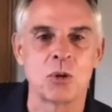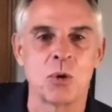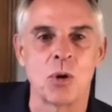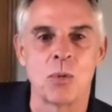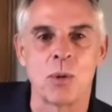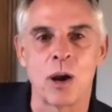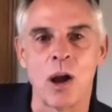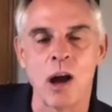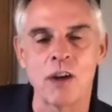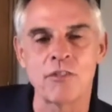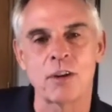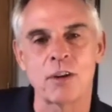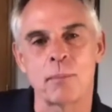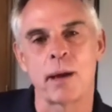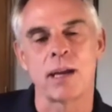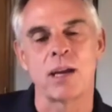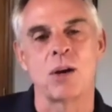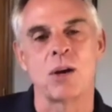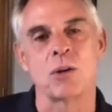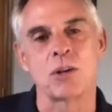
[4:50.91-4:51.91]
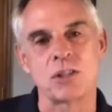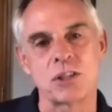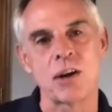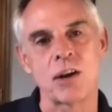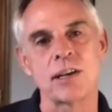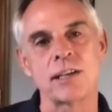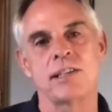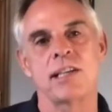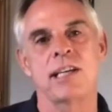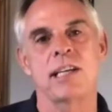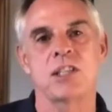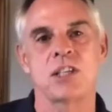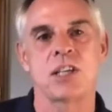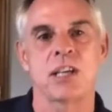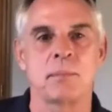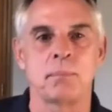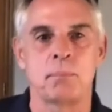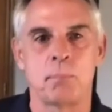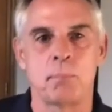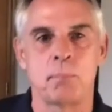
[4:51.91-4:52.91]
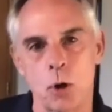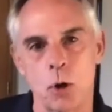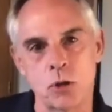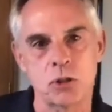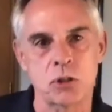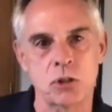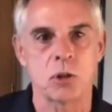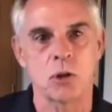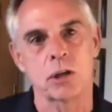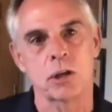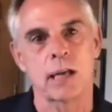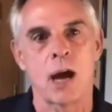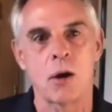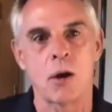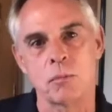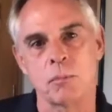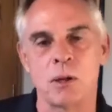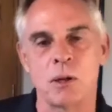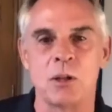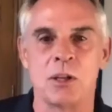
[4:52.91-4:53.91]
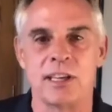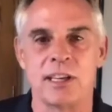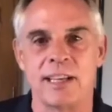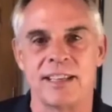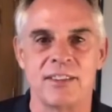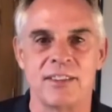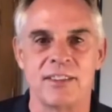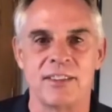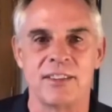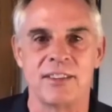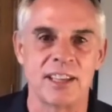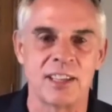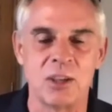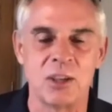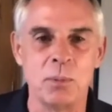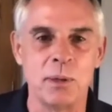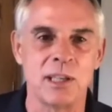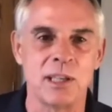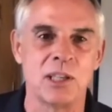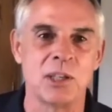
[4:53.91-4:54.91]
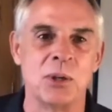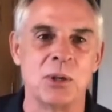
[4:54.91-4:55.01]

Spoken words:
went off on my own, started teaching personal accountability in the QBQ.